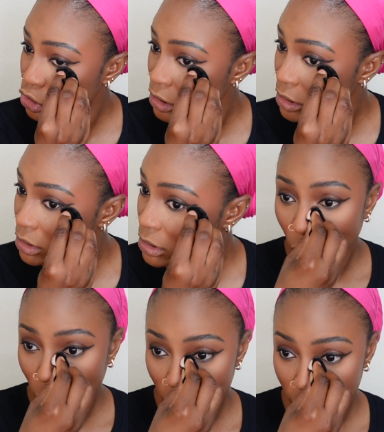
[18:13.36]
it
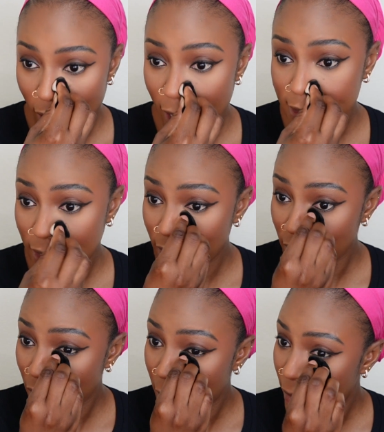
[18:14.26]
right
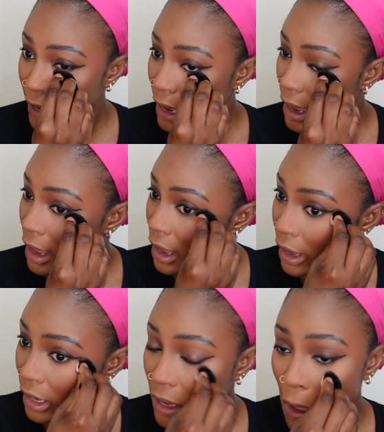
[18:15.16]
under my
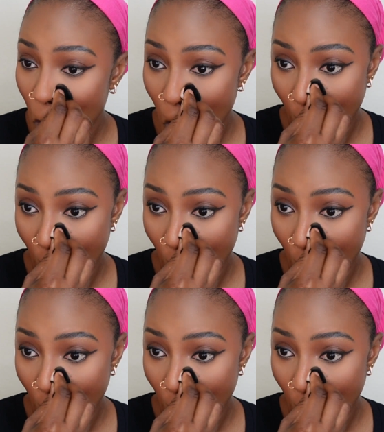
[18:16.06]
eye.